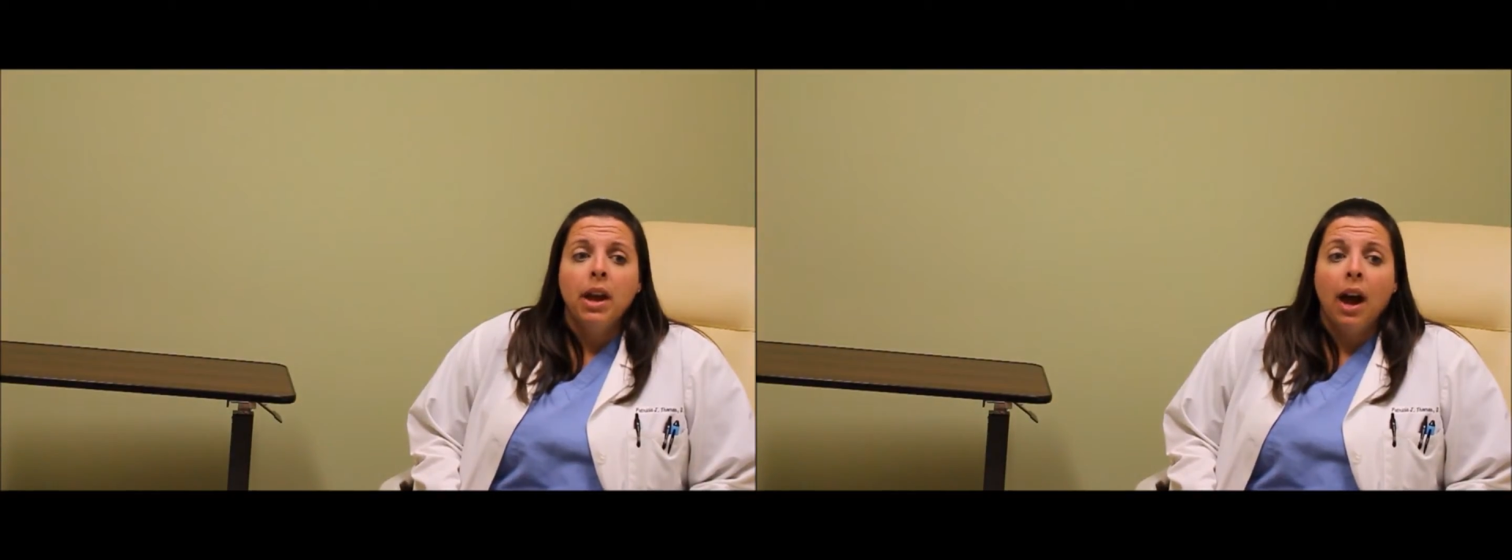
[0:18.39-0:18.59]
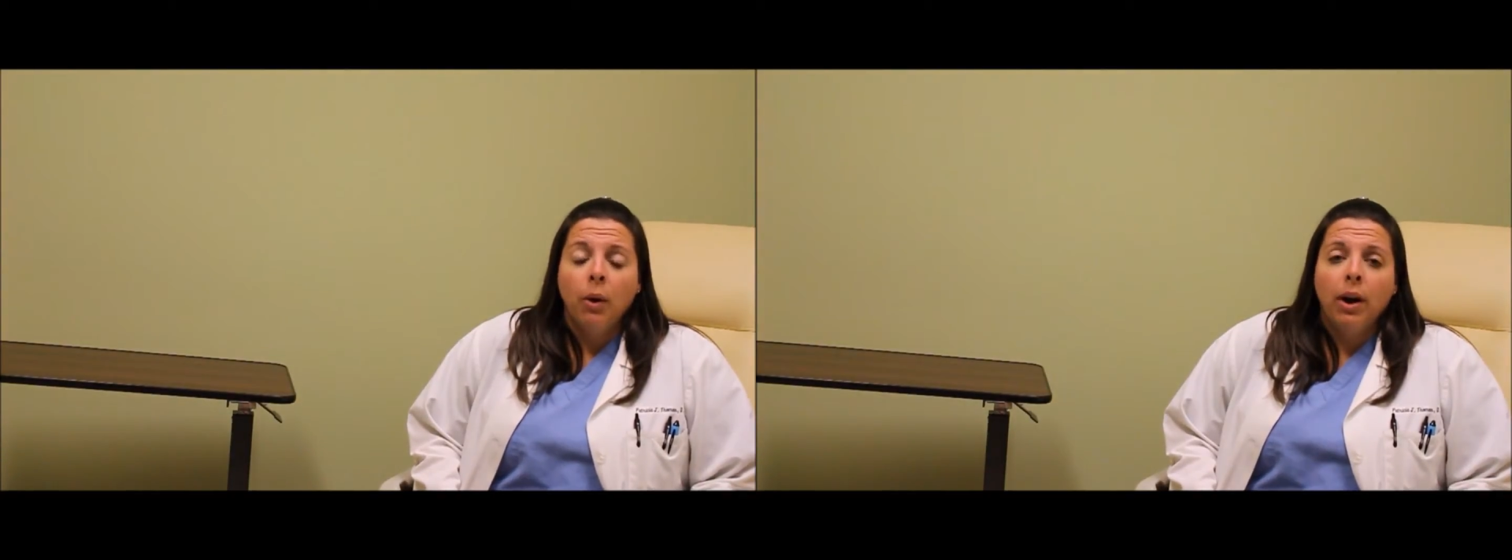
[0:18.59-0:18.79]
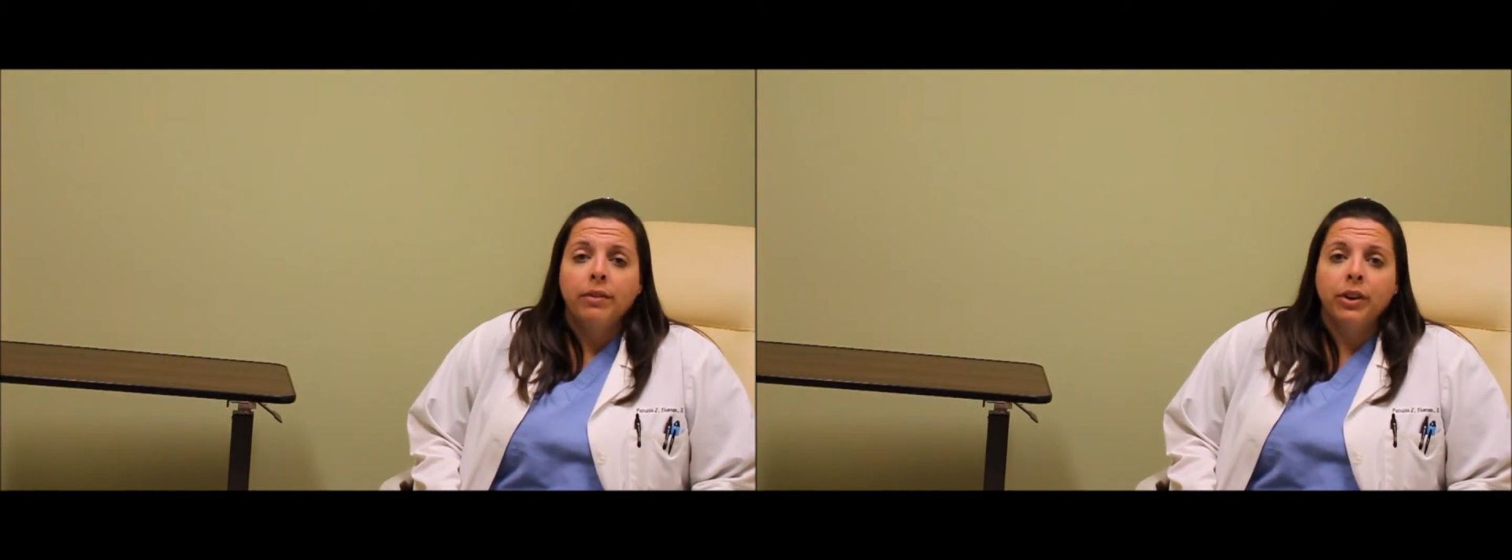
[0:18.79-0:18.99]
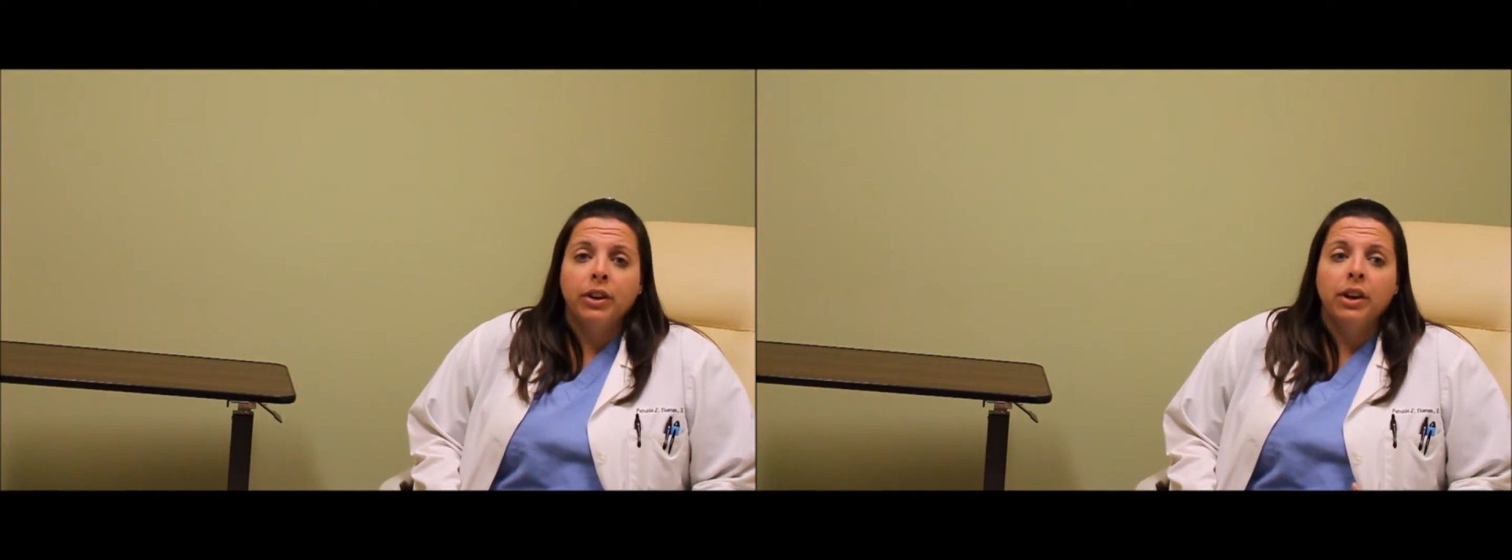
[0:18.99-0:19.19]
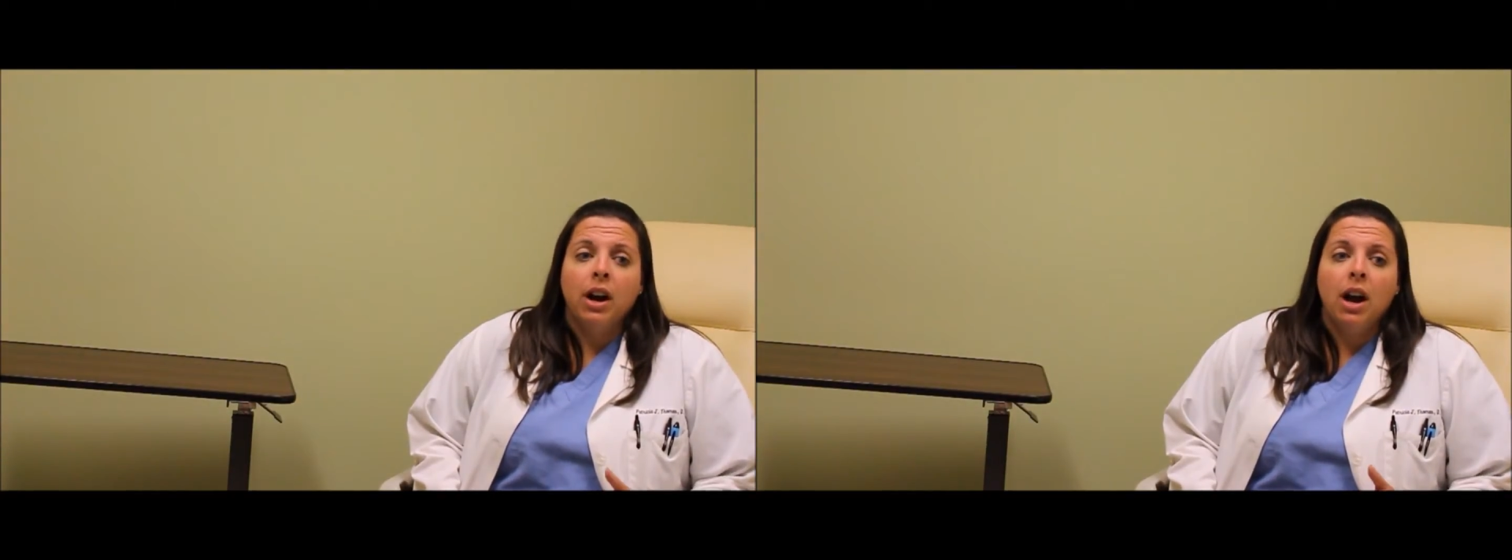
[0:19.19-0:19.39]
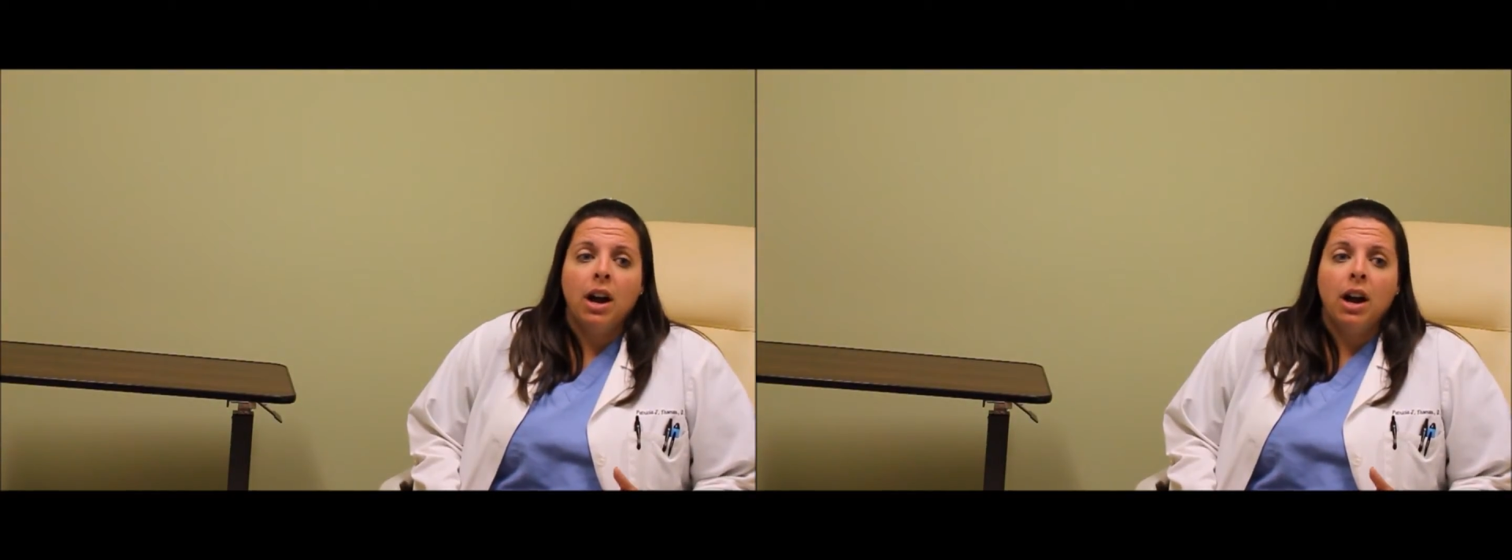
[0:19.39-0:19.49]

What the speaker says: However,